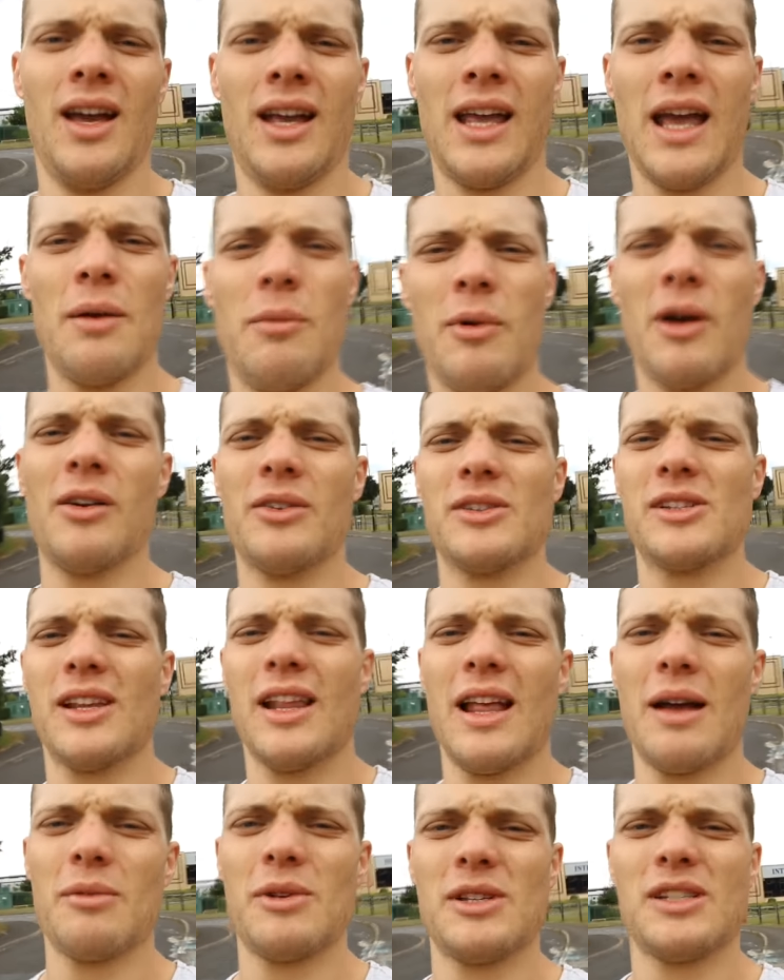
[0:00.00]
Okay, well, so
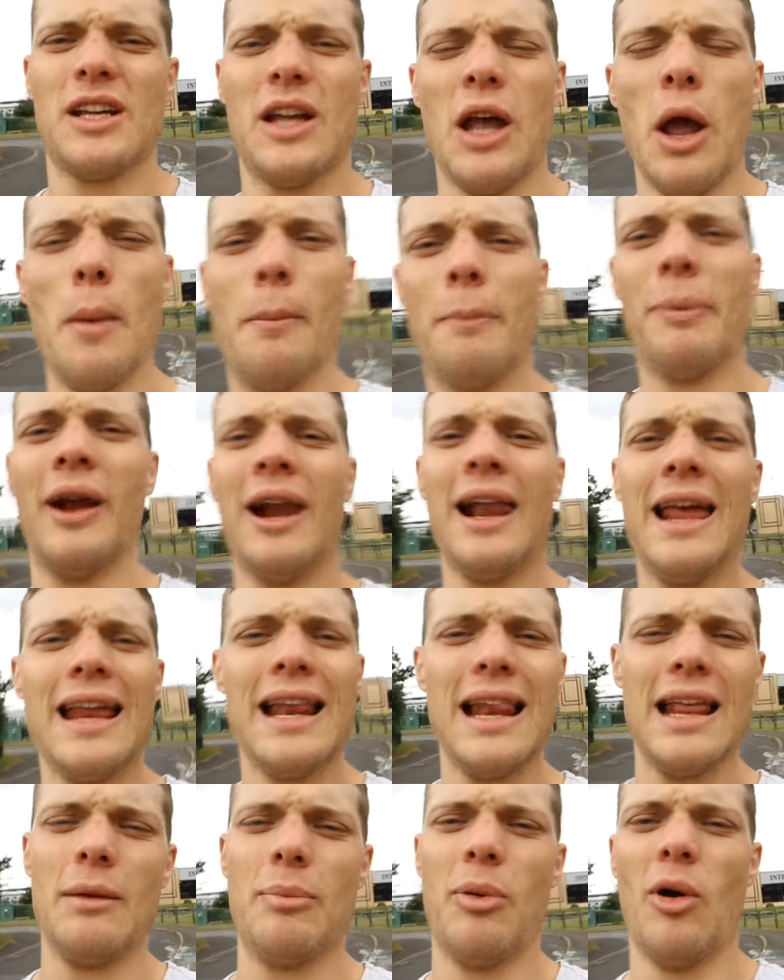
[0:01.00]
that was
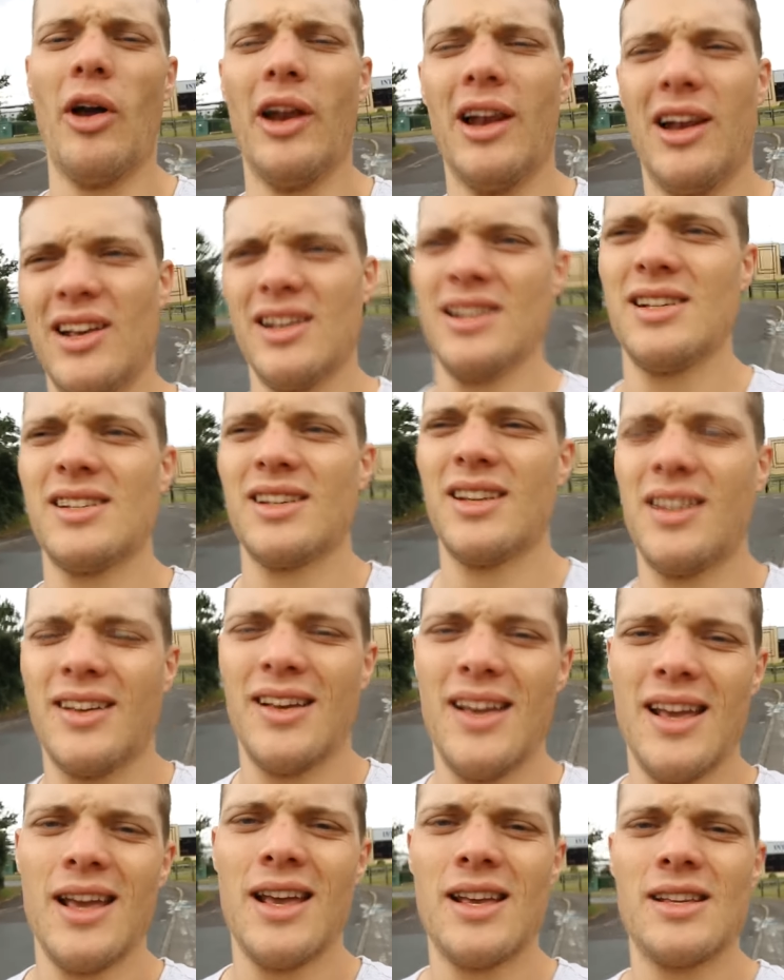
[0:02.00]
completely pointless.
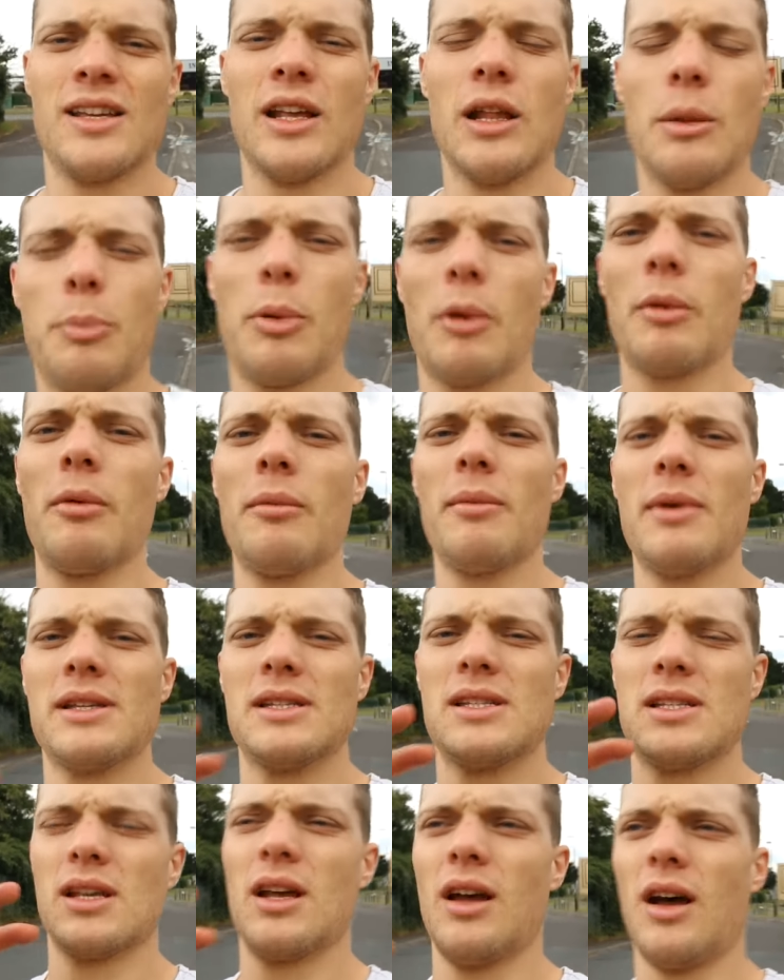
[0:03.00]
So the problem
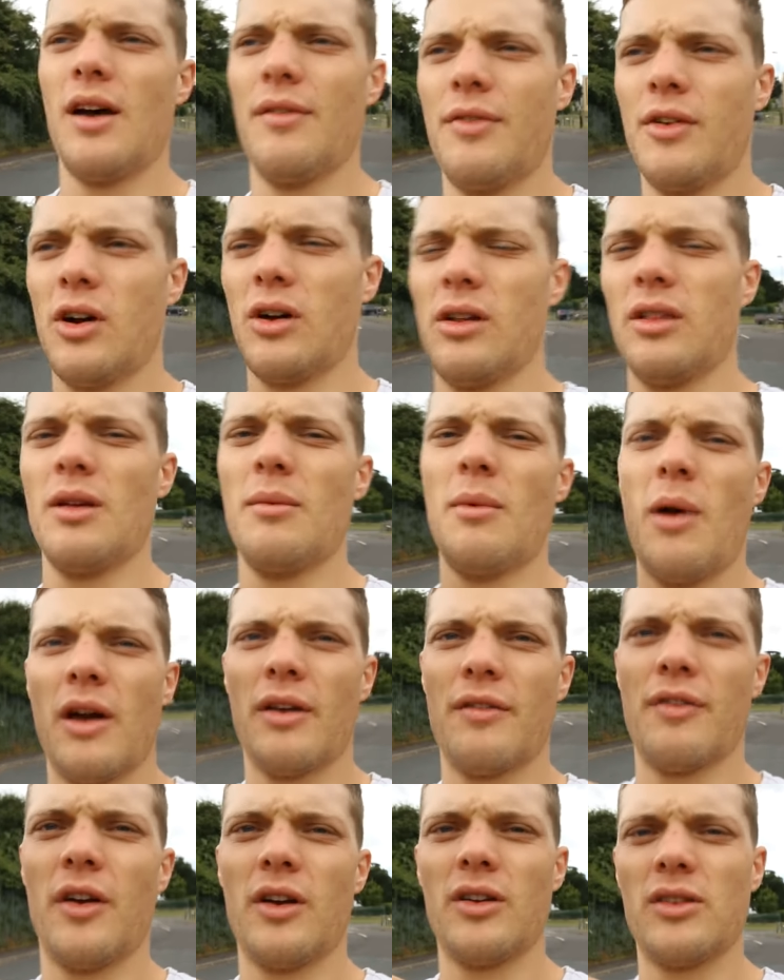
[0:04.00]
is that I've got the
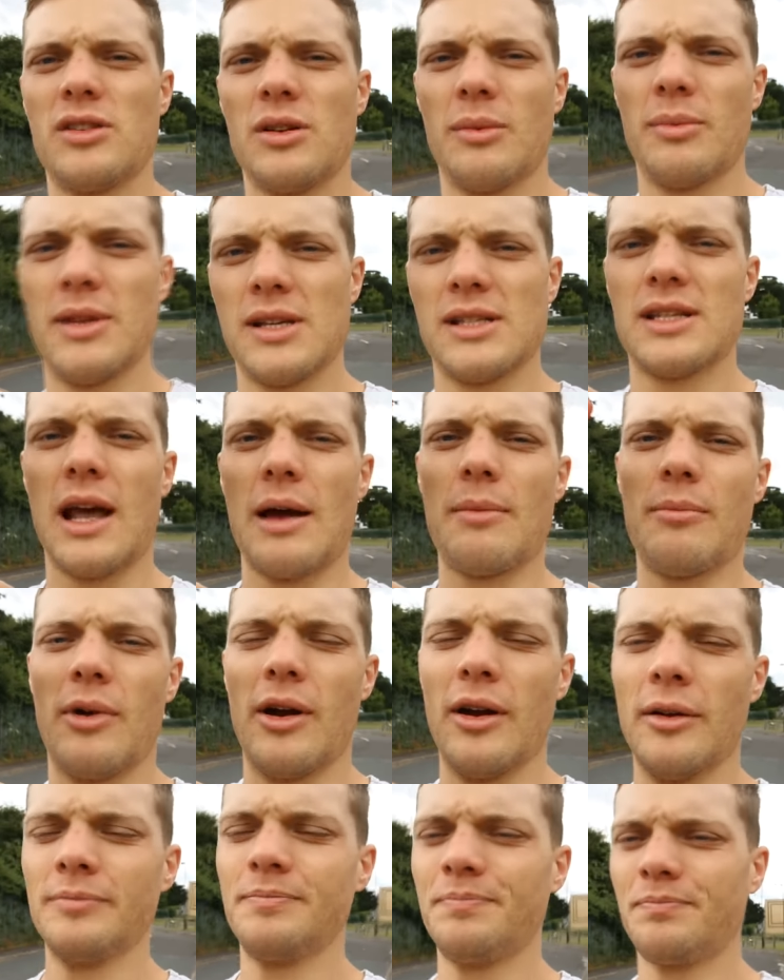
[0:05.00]
microphone on top of this
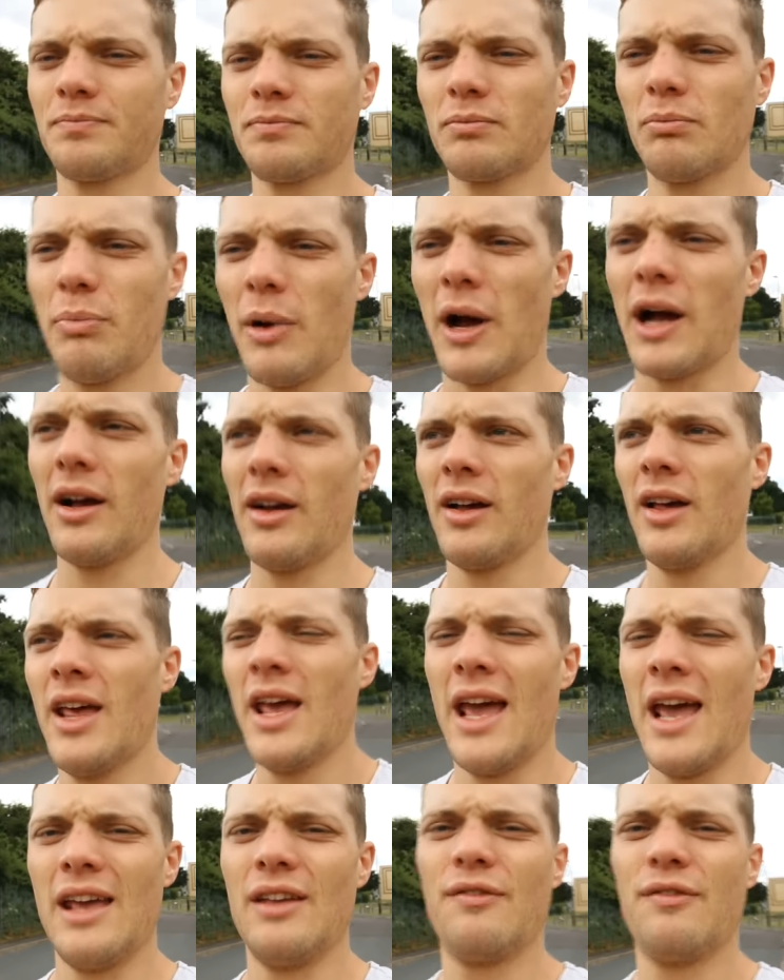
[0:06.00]
camera, but
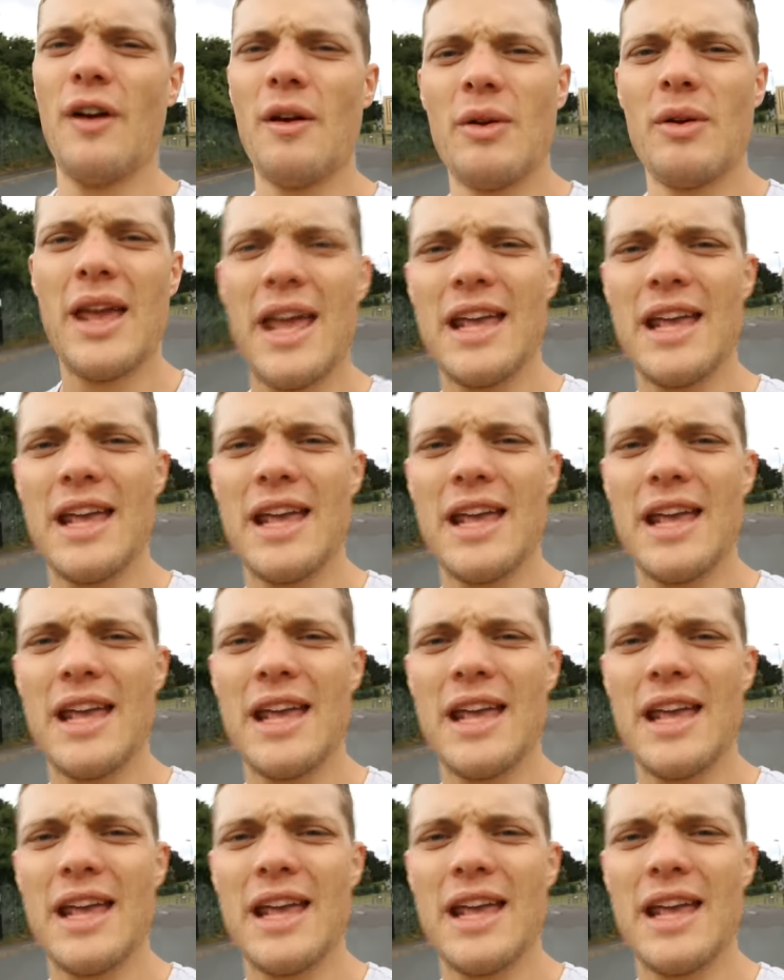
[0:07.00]
it's very